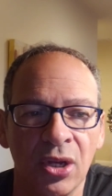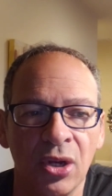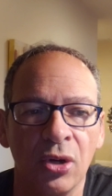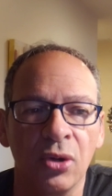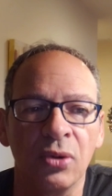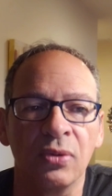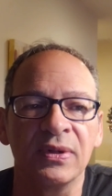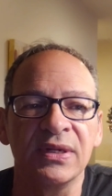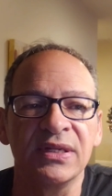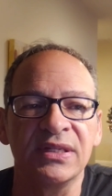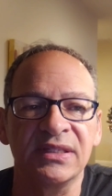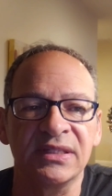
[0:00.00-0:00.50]

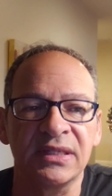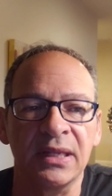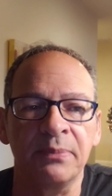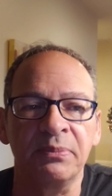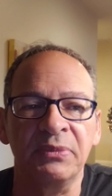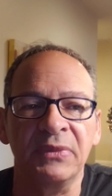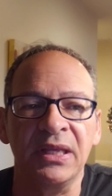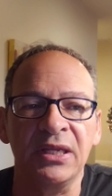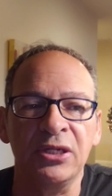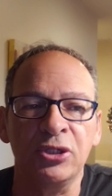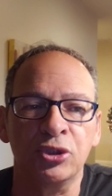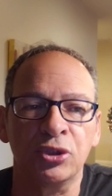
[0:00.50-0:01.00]
or is
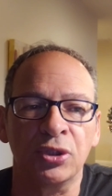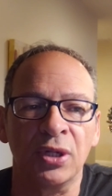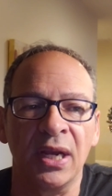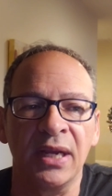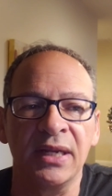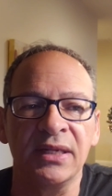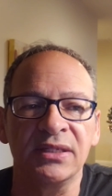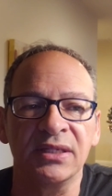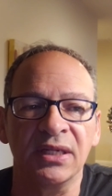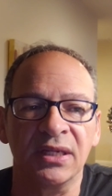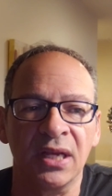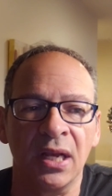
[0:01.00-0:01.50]
something
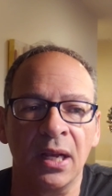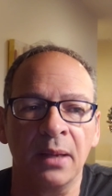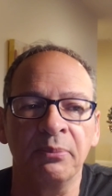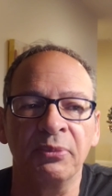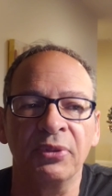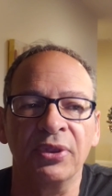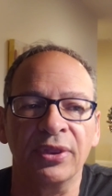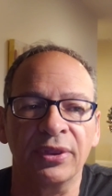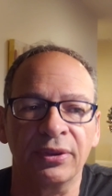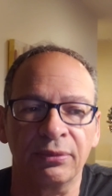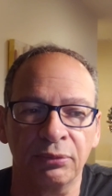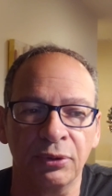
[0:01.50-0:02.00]
trying to come
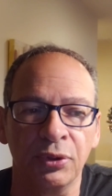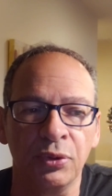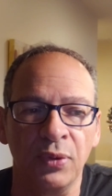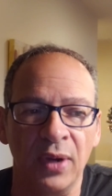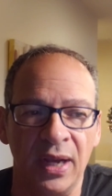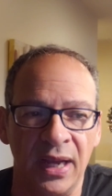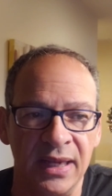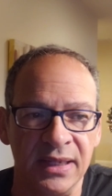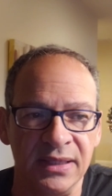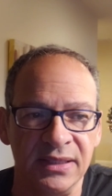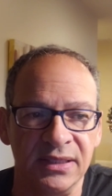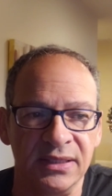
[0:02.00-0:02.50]
through
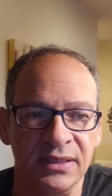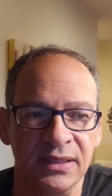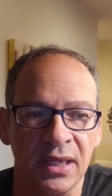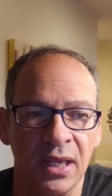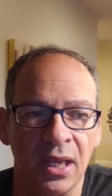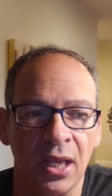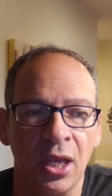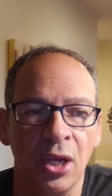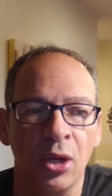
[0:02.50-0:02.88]
us,